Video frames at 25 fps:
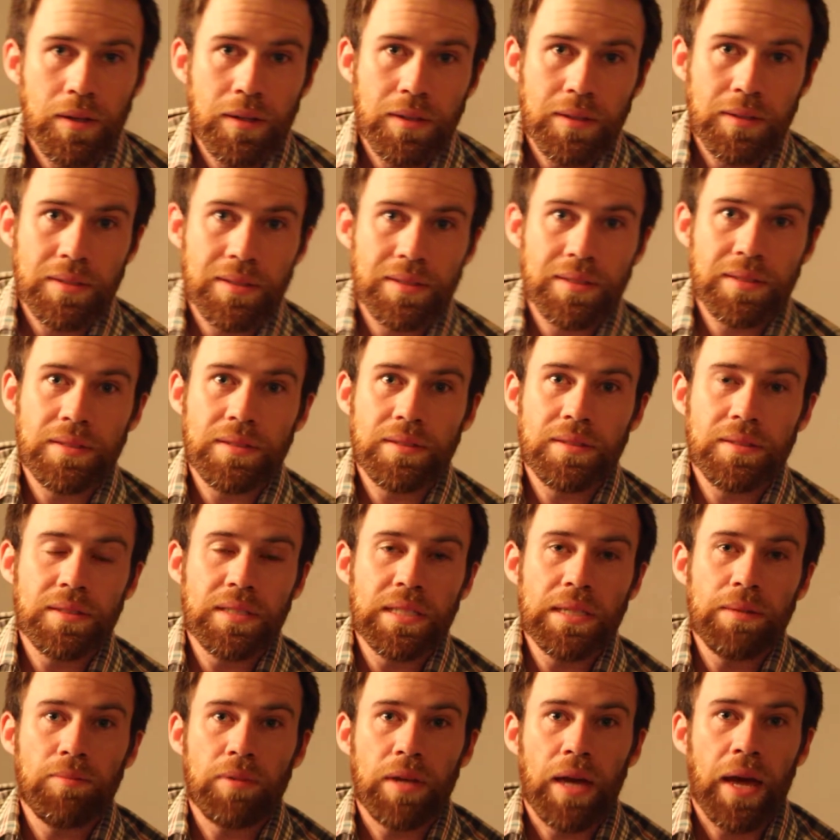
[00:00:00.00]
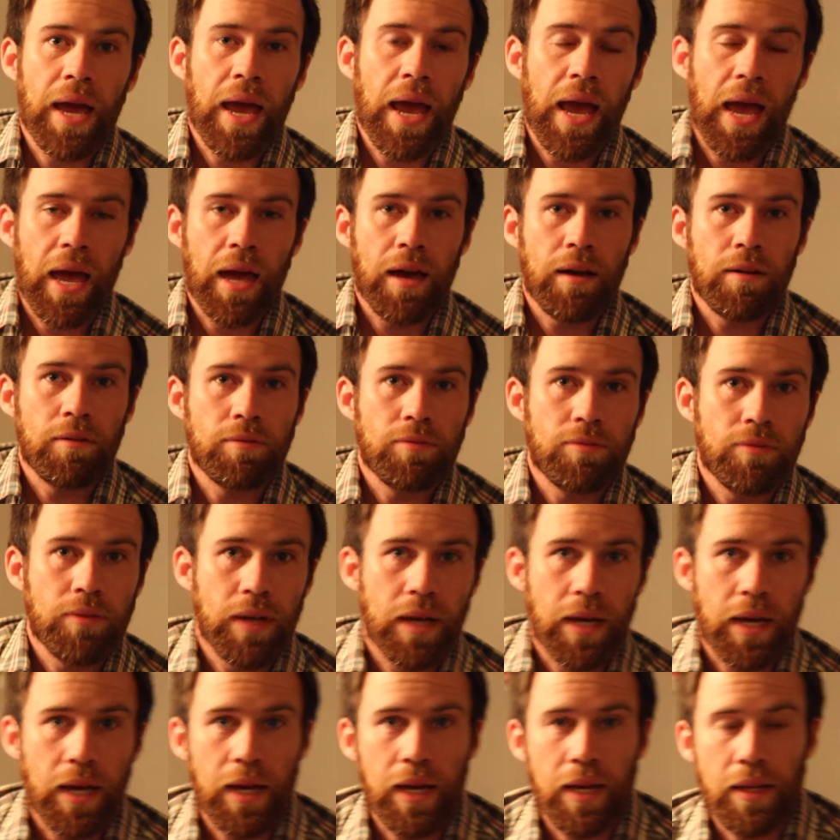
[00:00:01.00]
seem to have
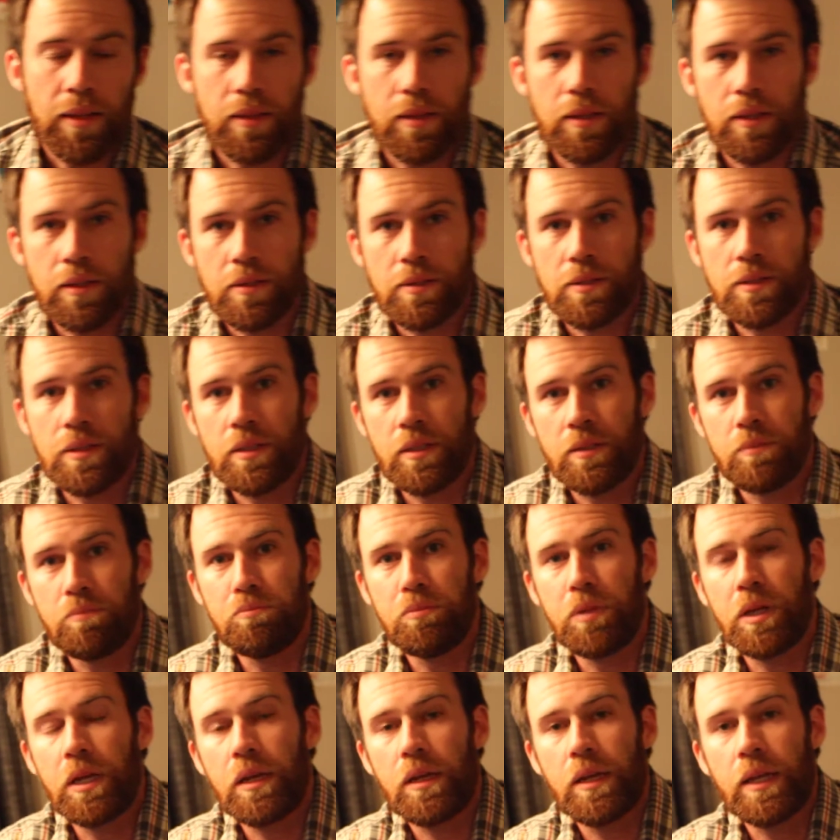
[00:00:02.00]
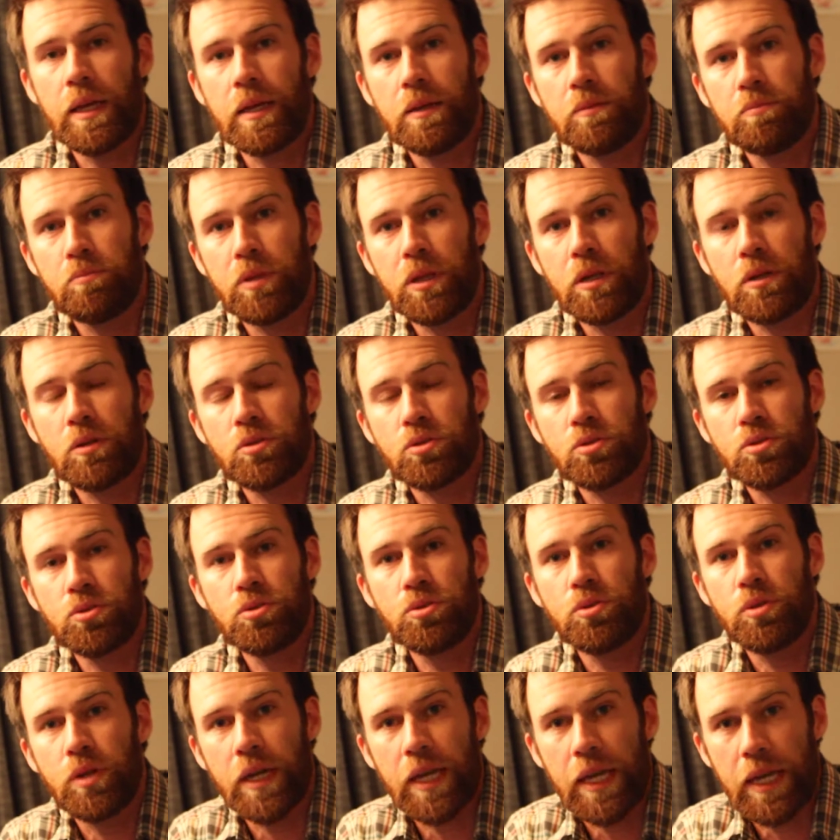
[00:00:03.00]
at this middle
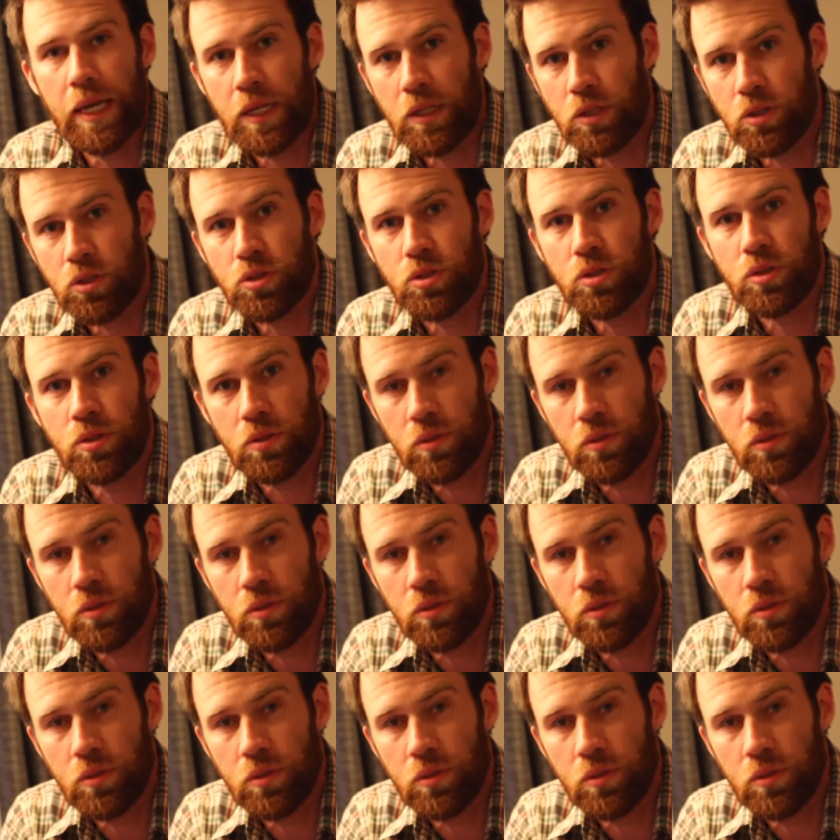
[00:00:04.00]
school age.